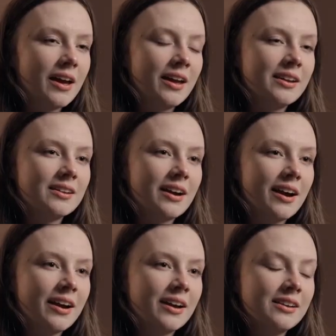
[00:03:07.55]
And
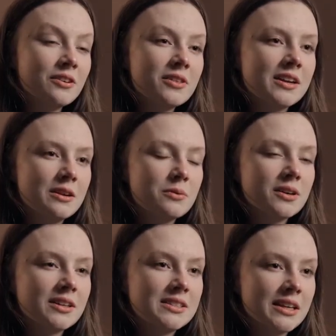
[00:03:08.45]
I know that he will
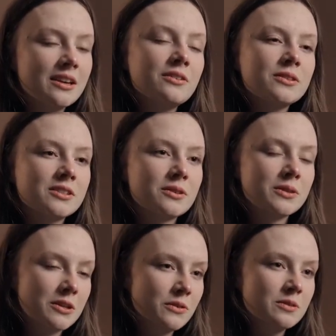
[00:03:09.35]
continue to
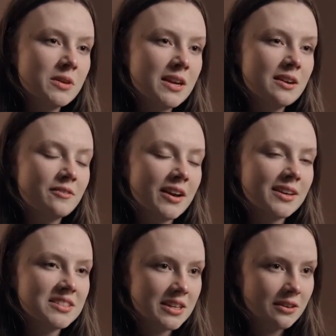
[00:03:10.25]
use me if I
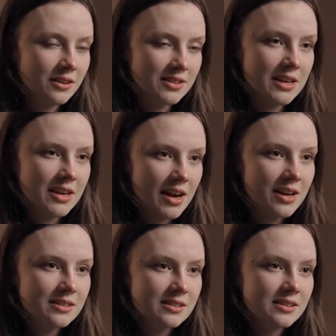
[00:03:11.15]
continue to say
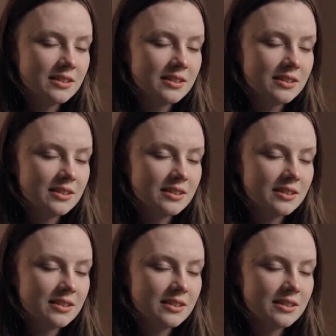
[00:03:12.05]
yes.